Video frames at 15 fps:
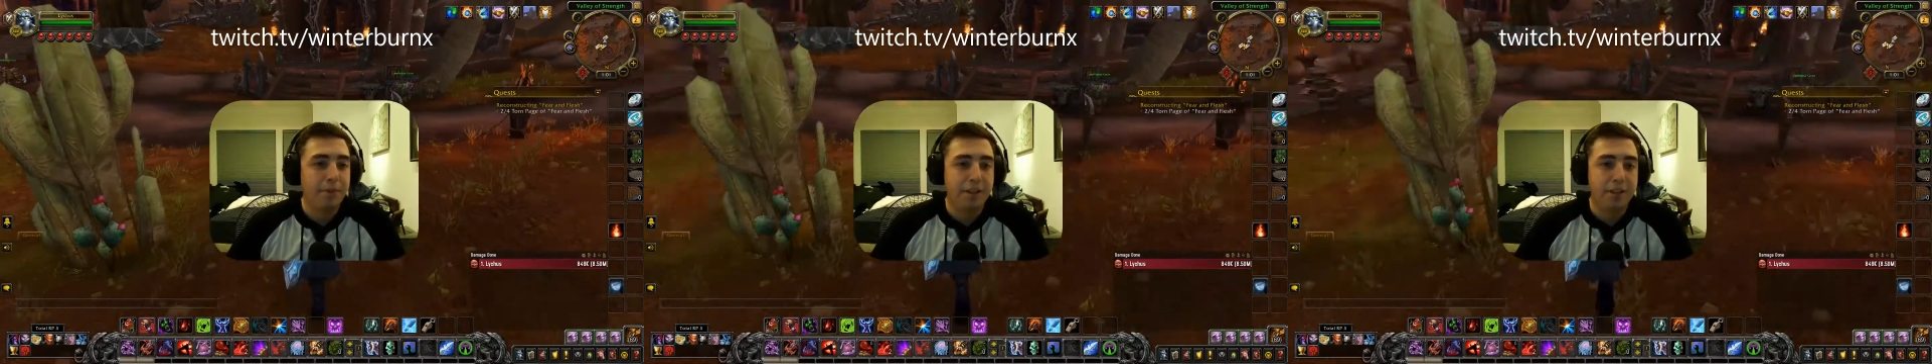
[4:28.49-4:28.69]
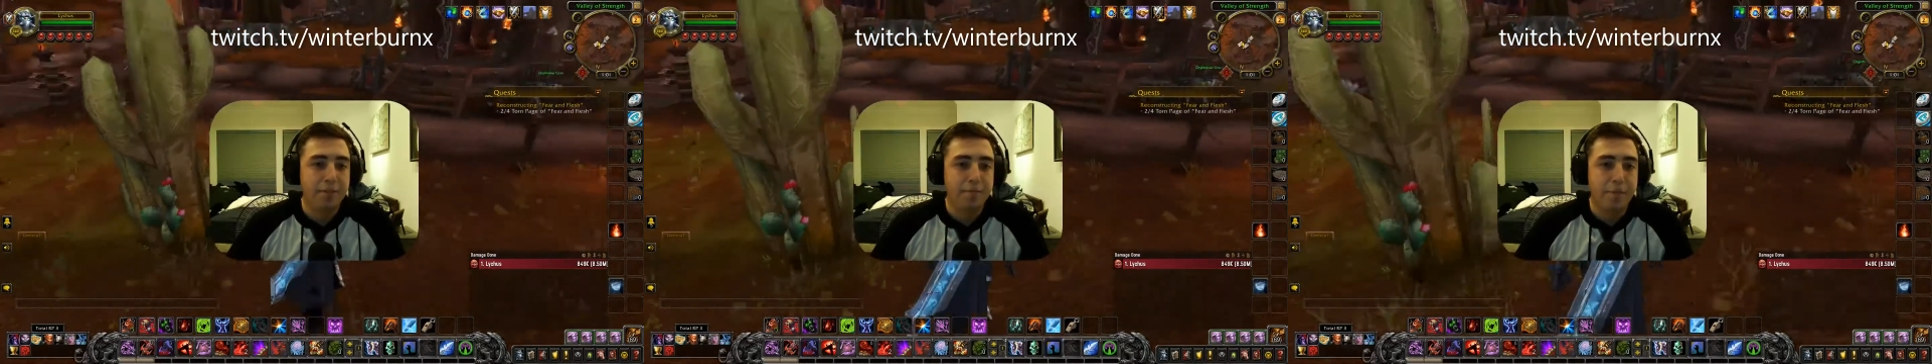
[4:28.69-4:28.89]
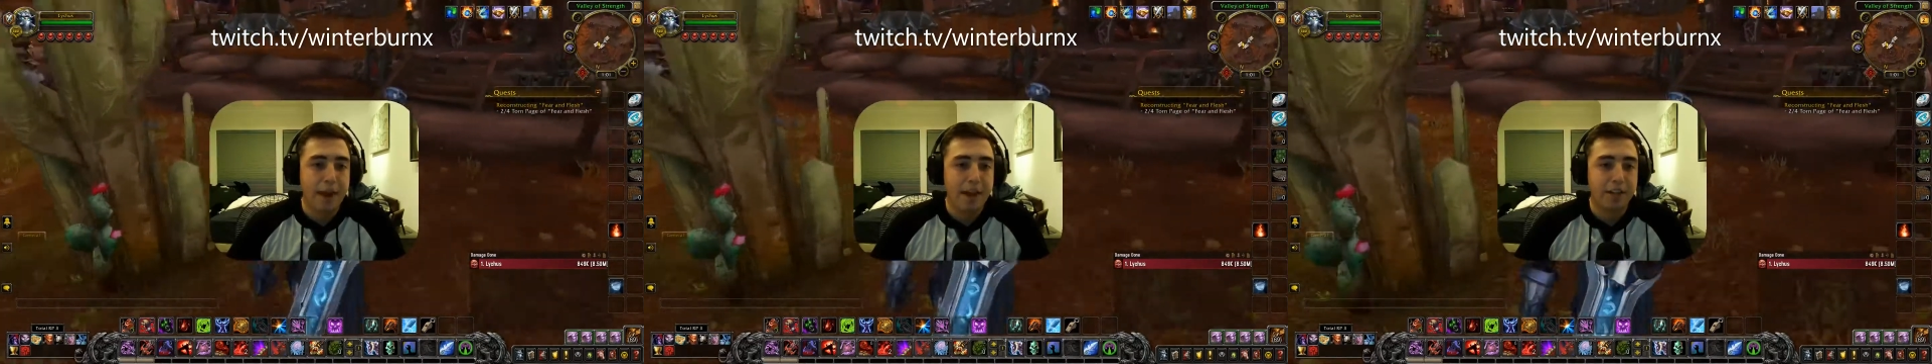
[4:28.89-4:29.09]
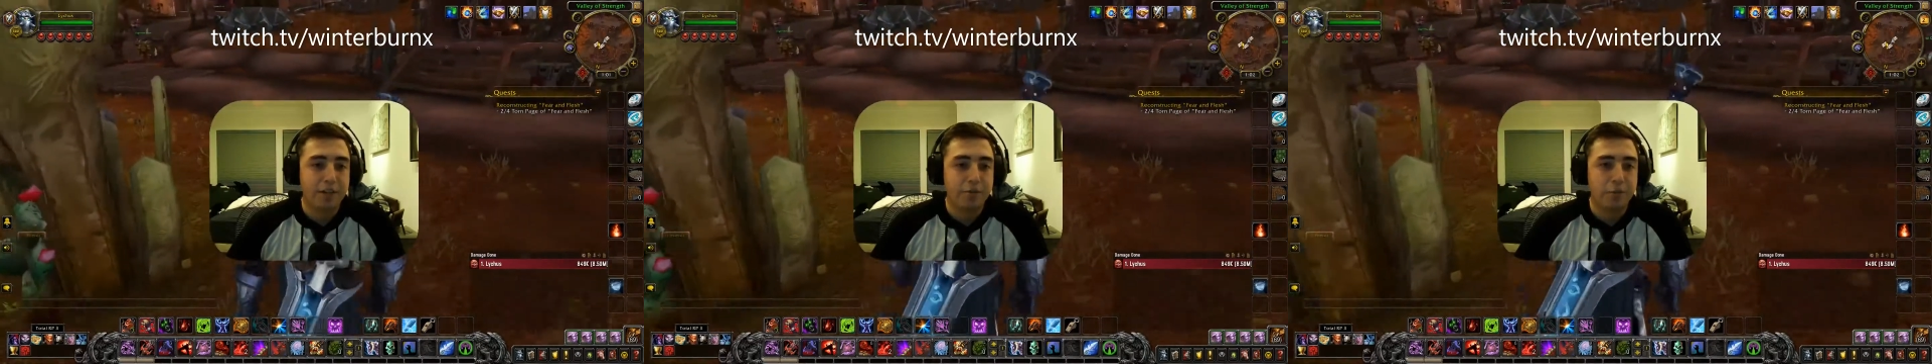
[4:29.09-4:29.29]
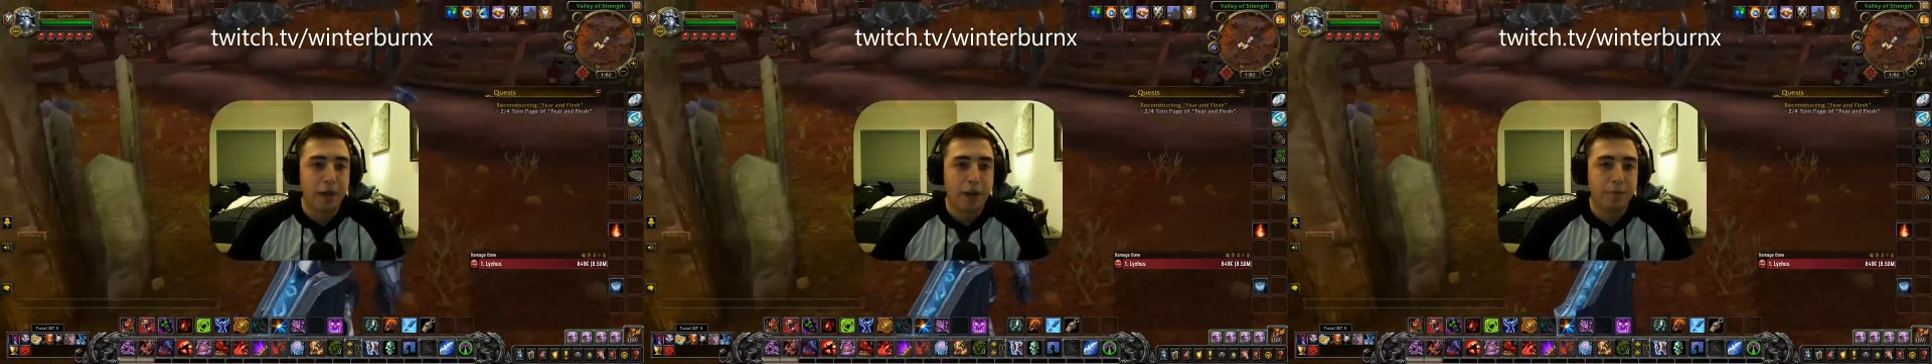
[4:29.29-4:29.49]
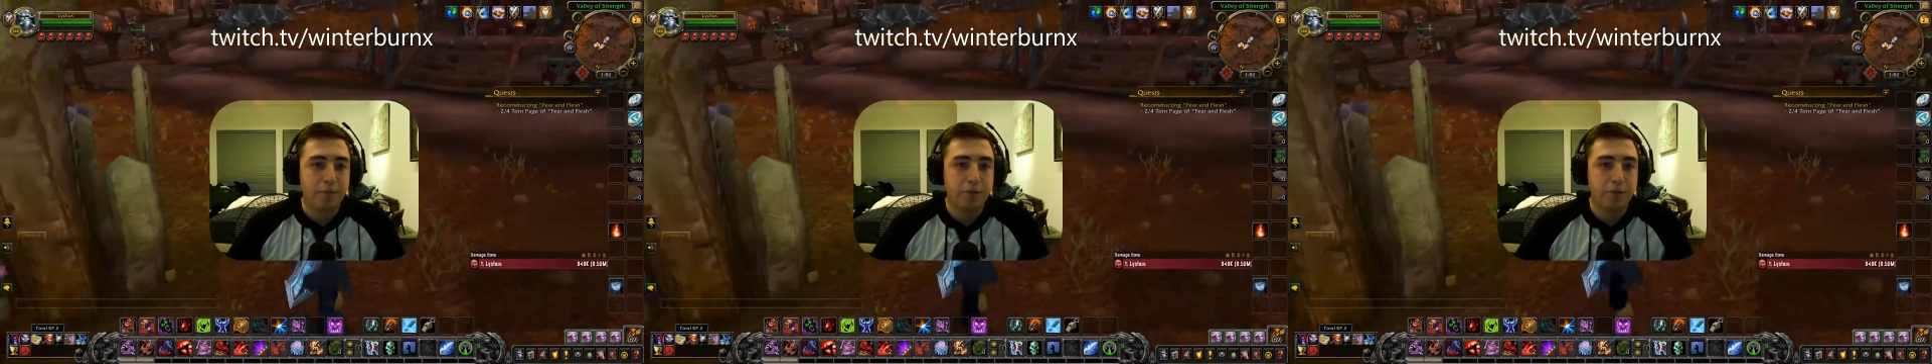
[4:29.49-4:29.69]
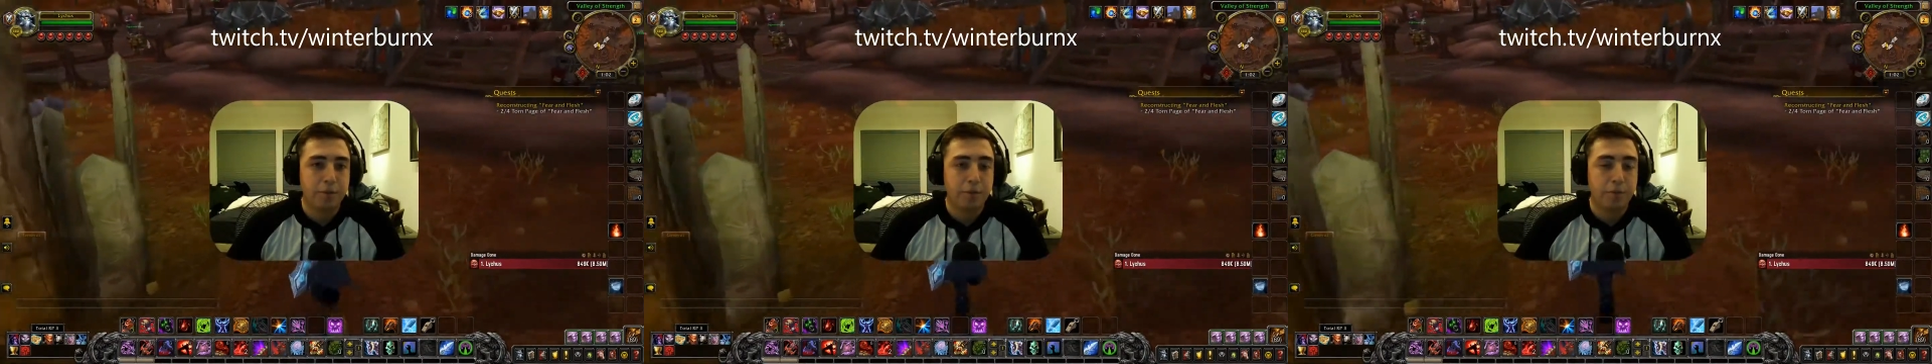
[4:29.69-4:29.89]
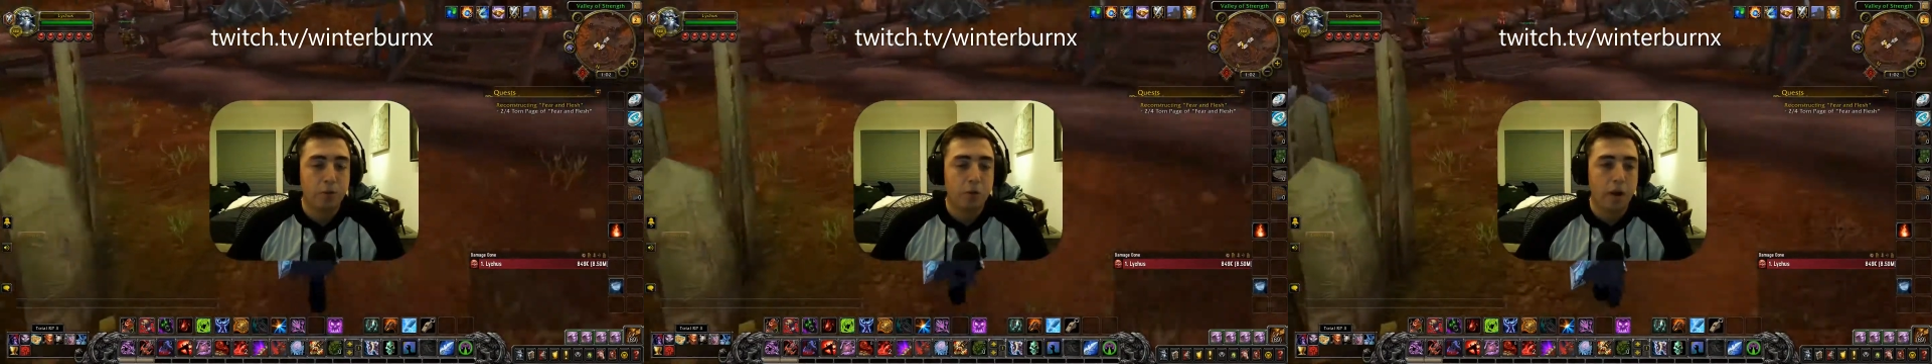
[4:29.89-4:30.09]
These mass wipes,
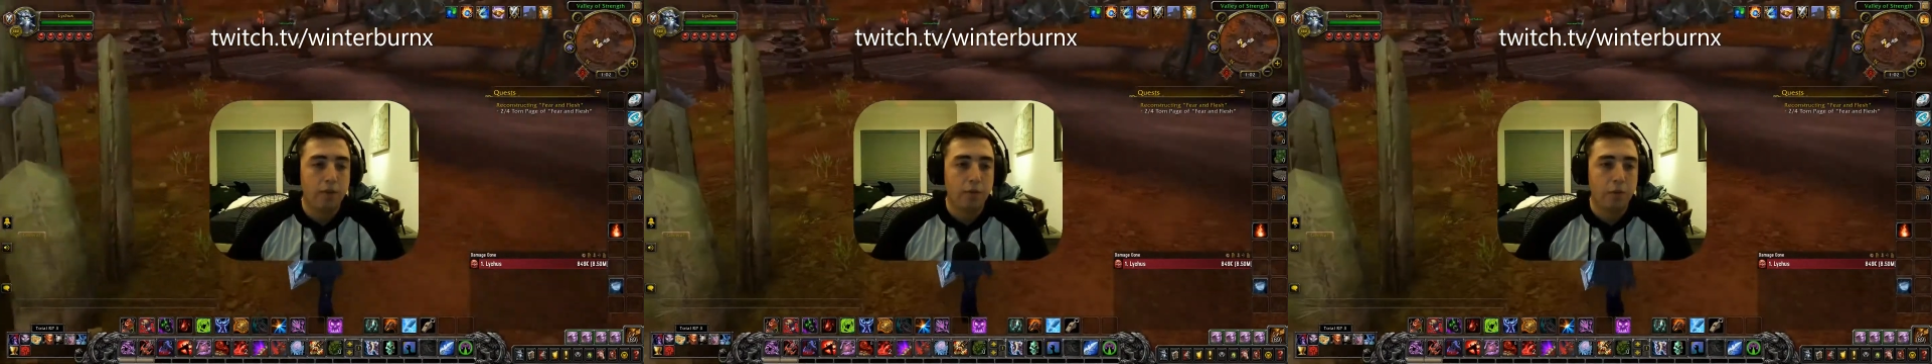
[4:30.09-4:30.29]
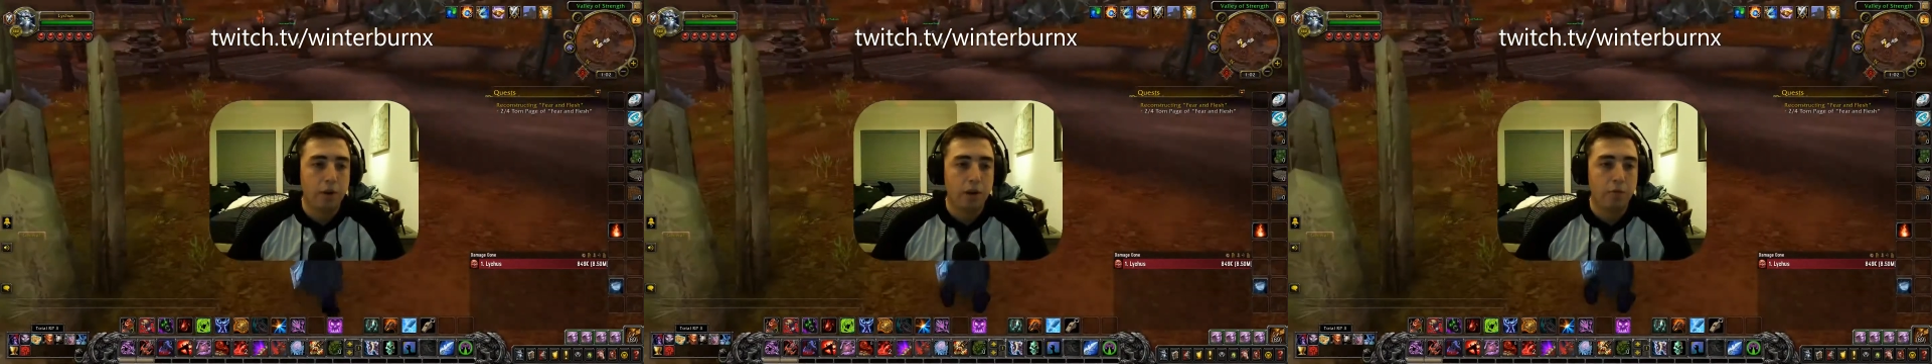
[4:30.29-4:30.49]
pull everyone